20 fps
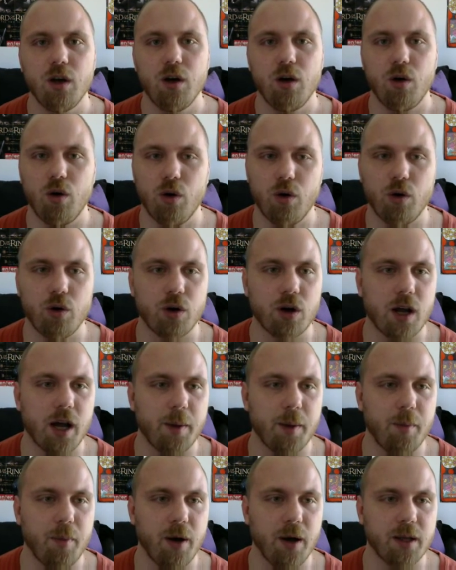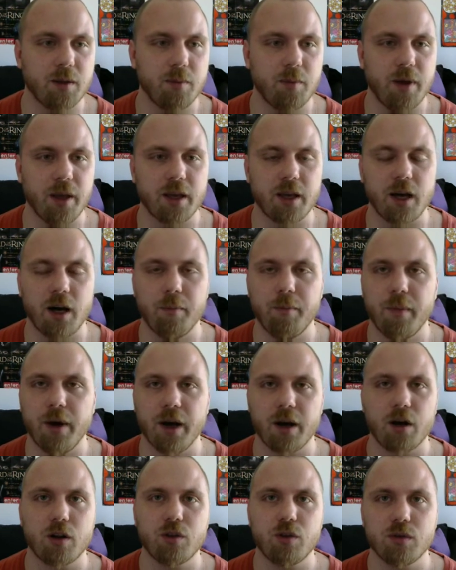or I might make a
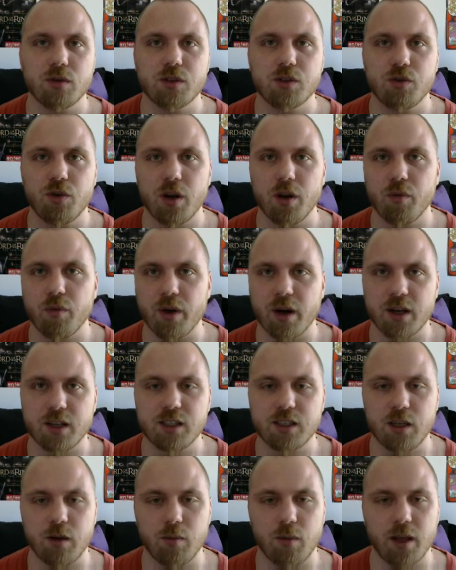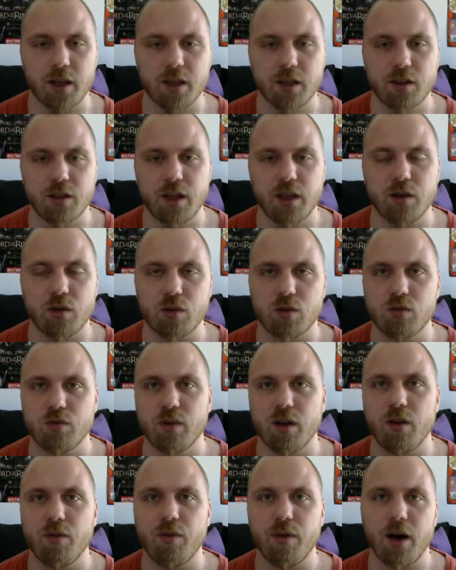marathon stream where I stream like 10 or
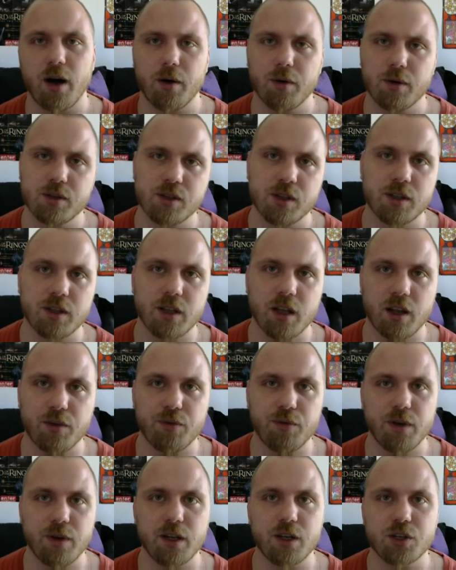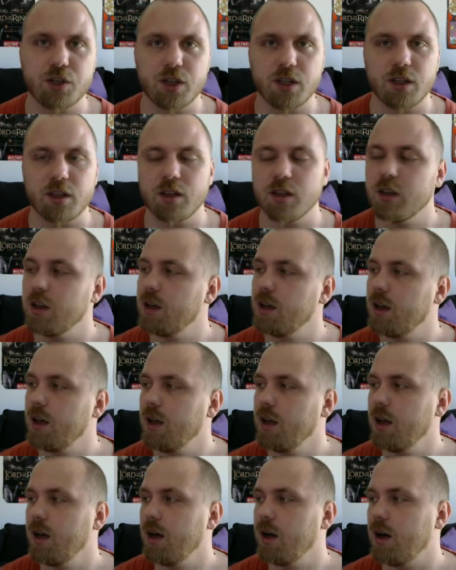12 hours until I finish it.
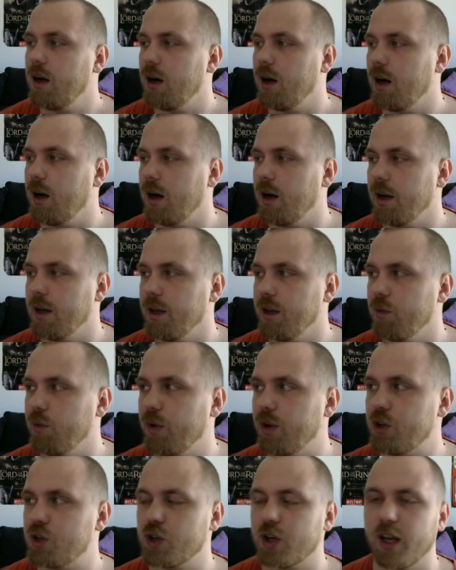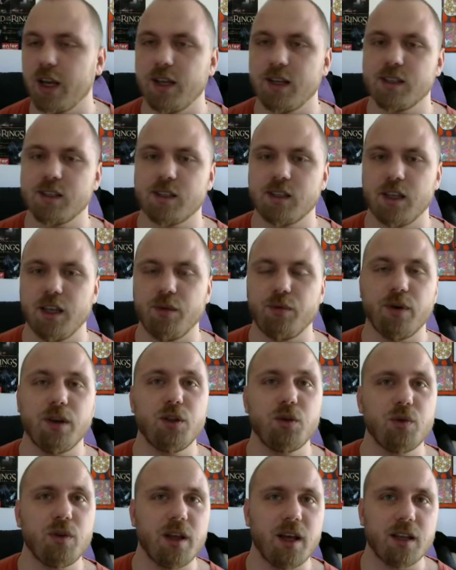In which case, if I
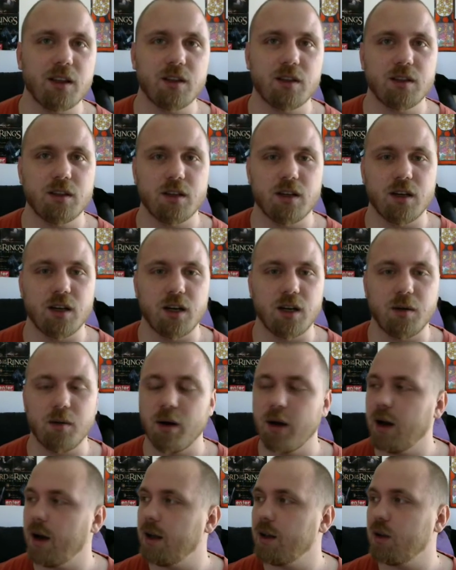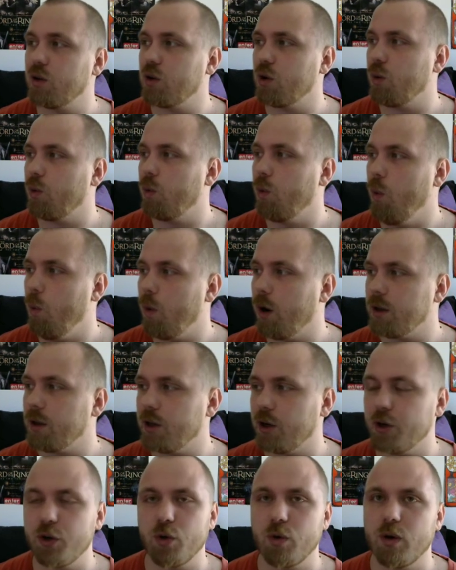do that, I don't know, what are
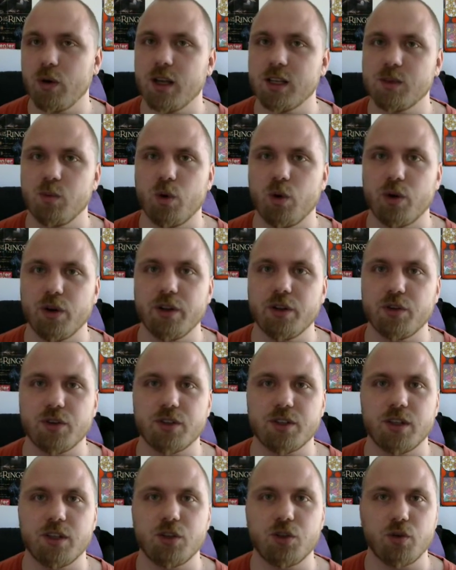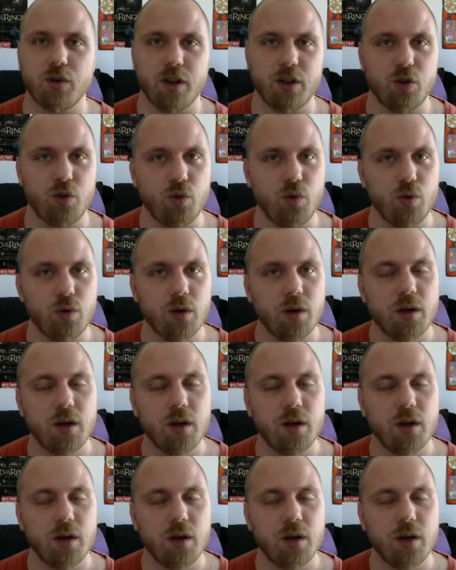you guys more interested? Should I do